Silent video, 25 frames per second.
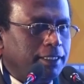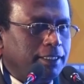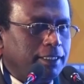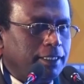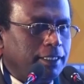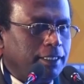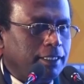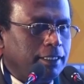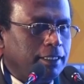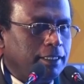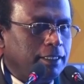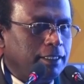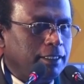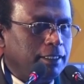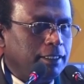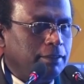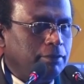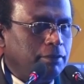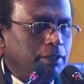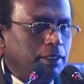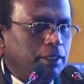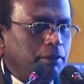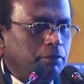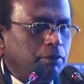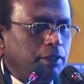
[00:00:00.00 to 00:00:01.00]
sir.
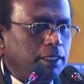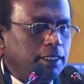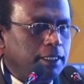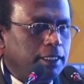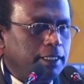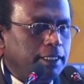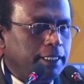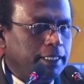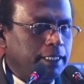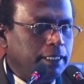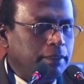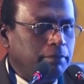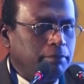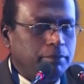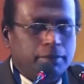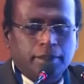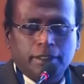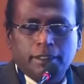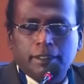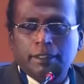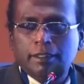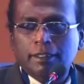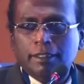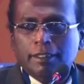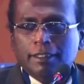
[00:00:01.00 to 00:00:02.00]
What is the second?
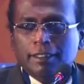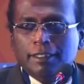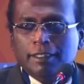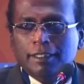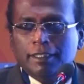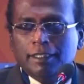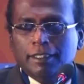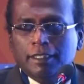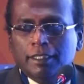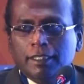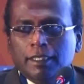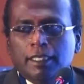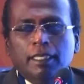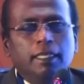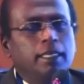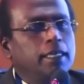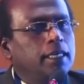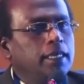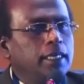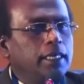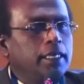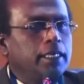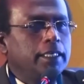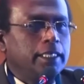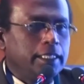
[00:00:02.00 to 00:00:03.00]

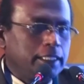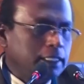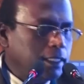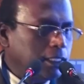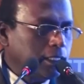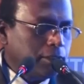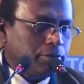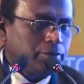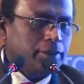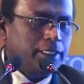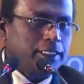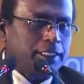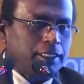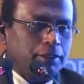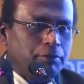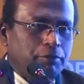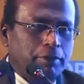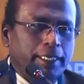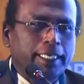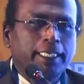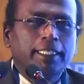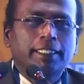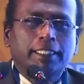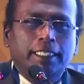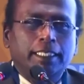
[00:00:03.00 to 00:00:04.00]
Ejection fraction,
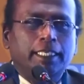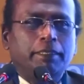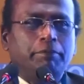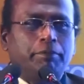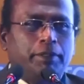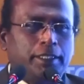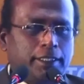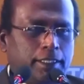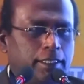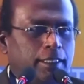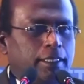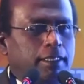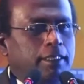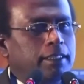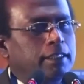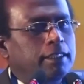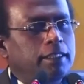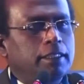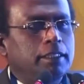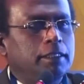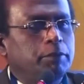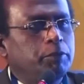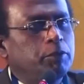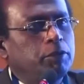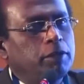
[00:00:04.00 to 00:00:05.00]
why 30%? It
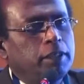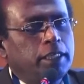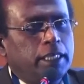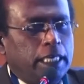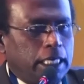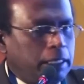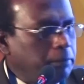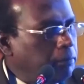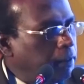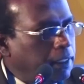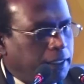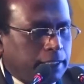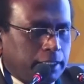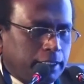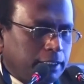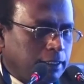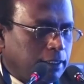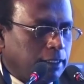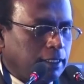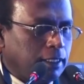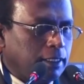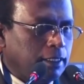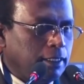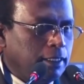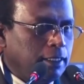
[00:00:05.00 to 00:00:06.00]
is purely arbitrary,
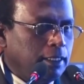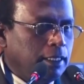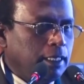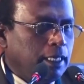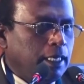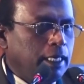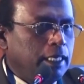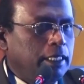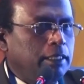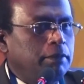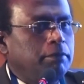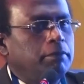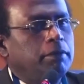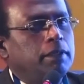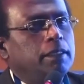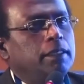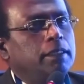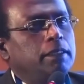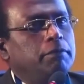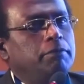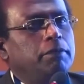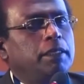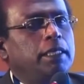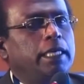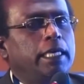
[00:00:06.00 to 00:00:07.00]
sir. We
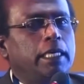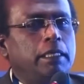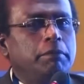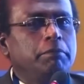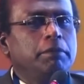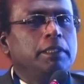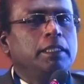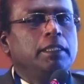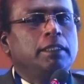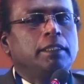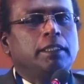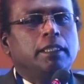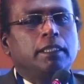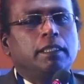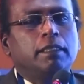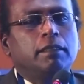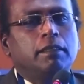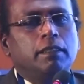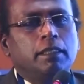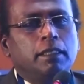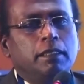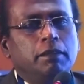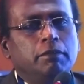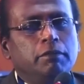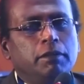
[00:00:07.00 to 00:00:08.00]
have been
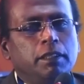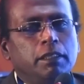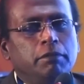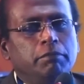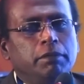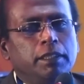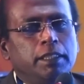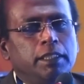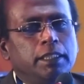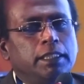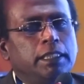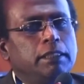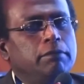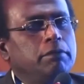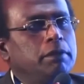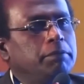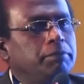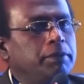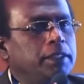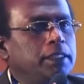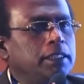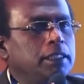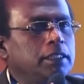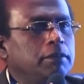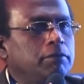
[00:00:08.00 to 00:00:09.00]
receiving
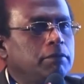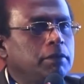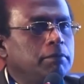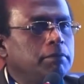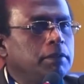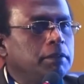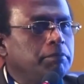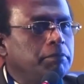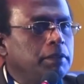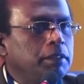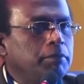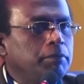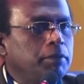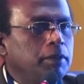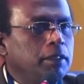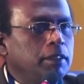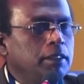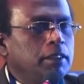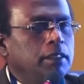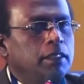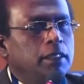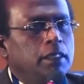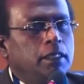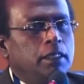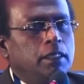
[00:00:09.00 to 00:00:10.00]
patients from the people
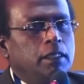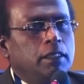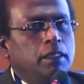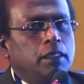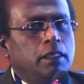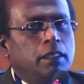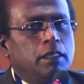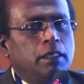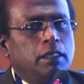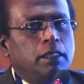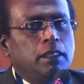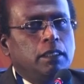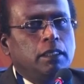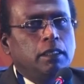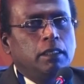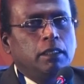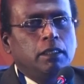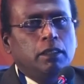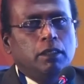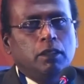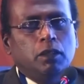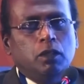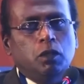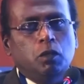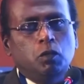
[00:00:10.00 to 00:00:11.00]

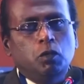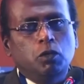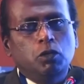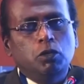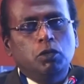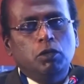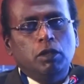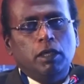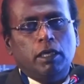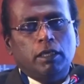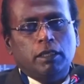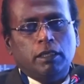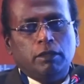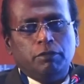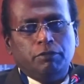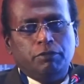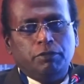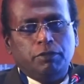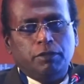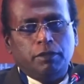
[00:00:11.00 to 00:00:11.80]
who do a lot of